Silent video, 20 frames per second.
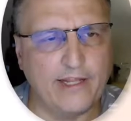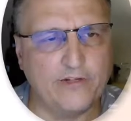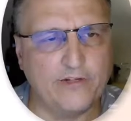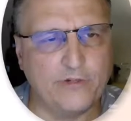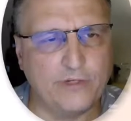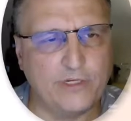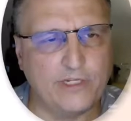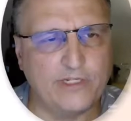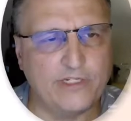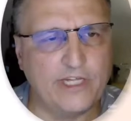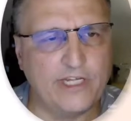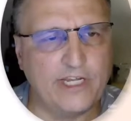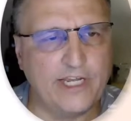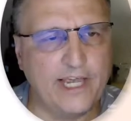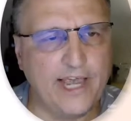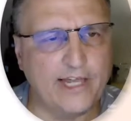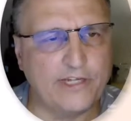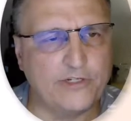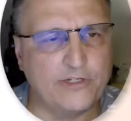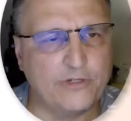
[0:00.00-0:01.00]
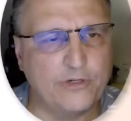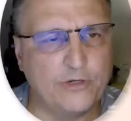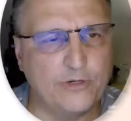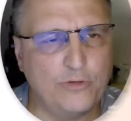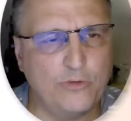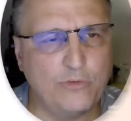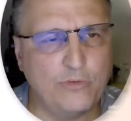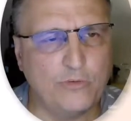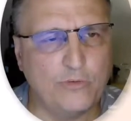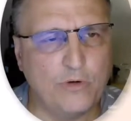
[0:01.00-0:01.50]
as you can see, has
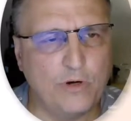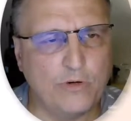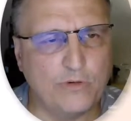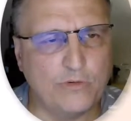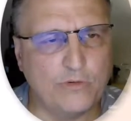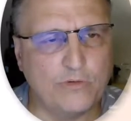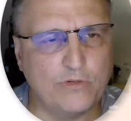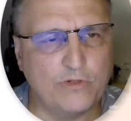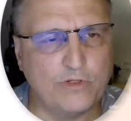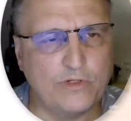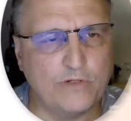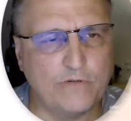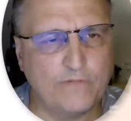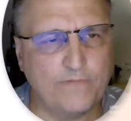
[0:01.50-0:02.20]
2 rows